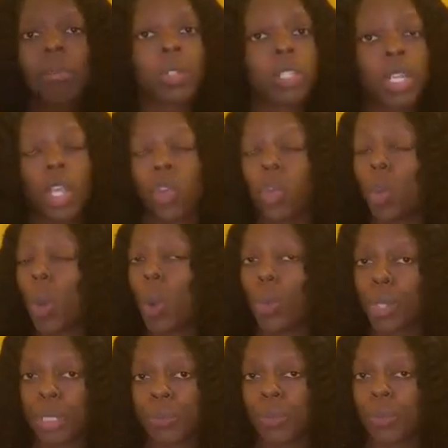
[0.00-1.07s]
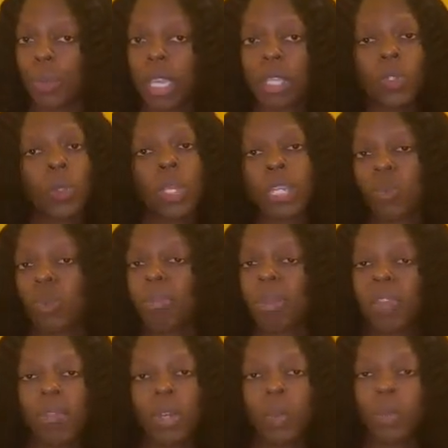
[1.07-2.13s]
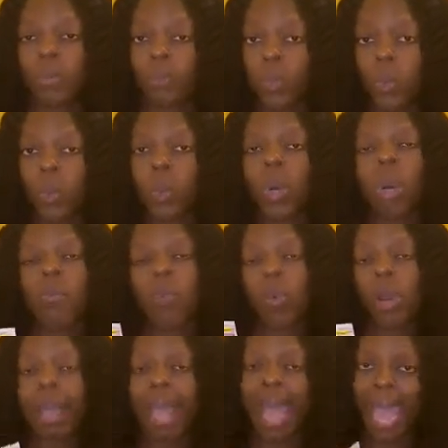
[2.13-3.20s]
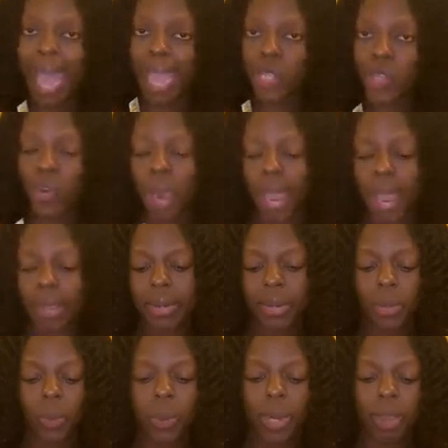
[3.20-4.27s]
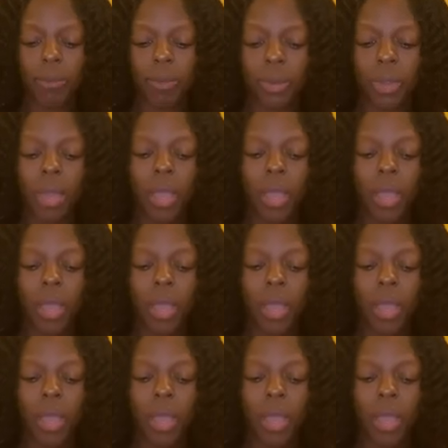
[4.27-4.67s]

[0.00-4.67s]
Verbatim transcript: I'm just letting you know what works for me. So that's why I'm giving a review of what I tried or whatever.